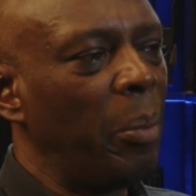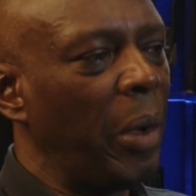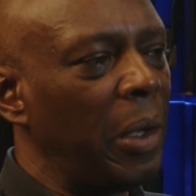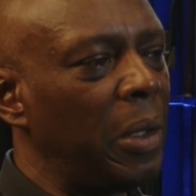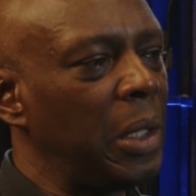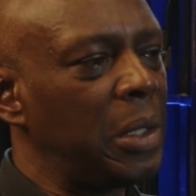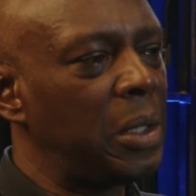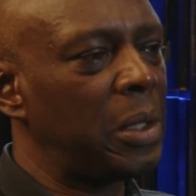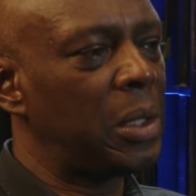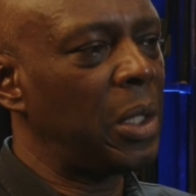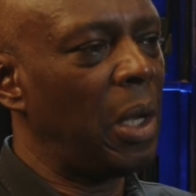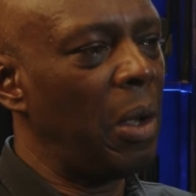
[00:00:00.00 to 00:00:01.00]
But
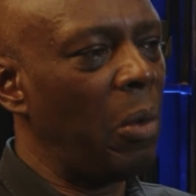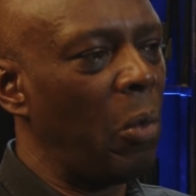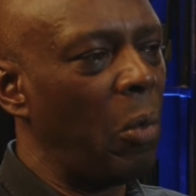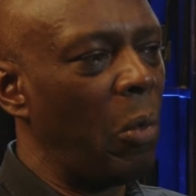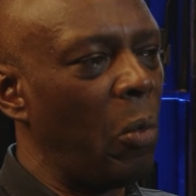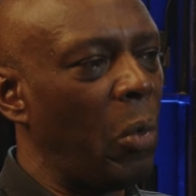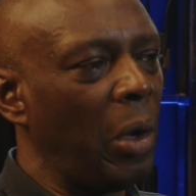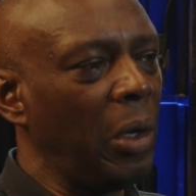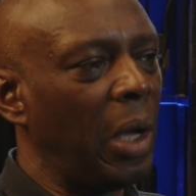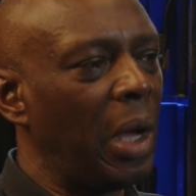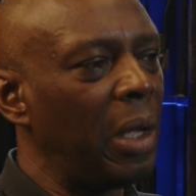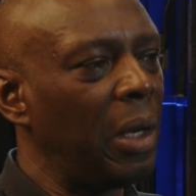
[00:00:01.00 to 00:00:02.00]
there's
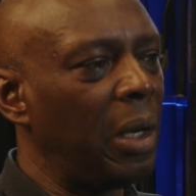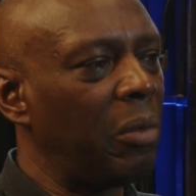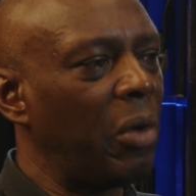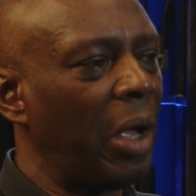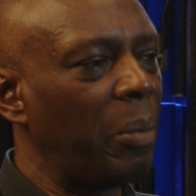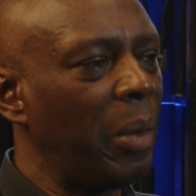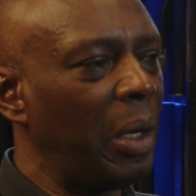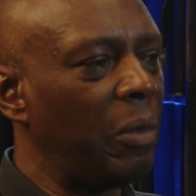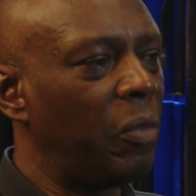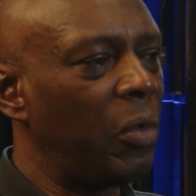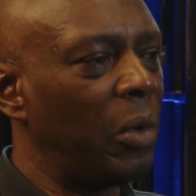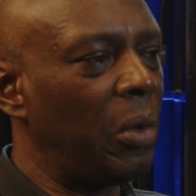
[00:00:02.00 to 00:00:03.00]
one guy, and I'd
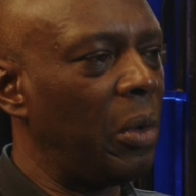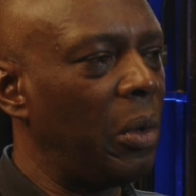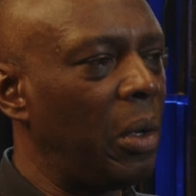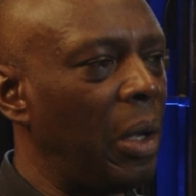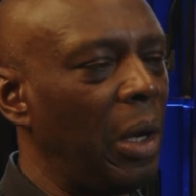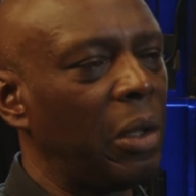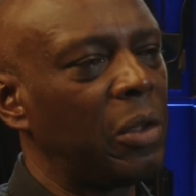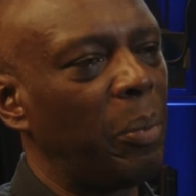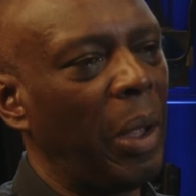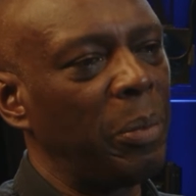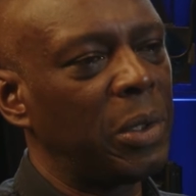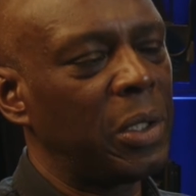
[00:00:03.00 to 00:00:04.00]
recommend for a lot of
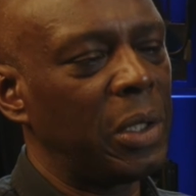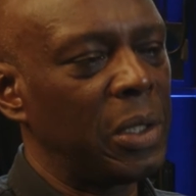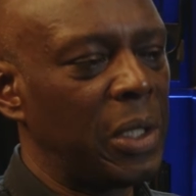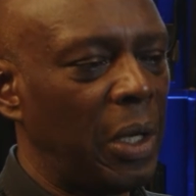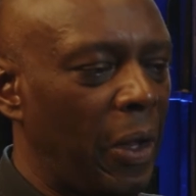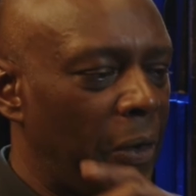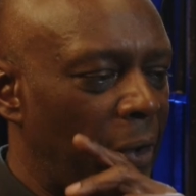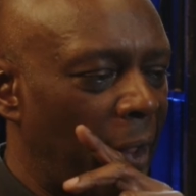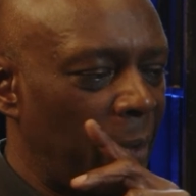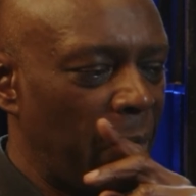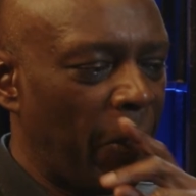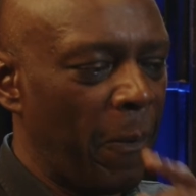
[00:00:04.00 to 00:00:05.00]
people to consider, his
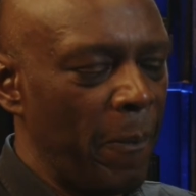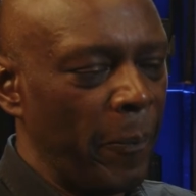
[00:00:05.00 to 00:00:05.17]
name's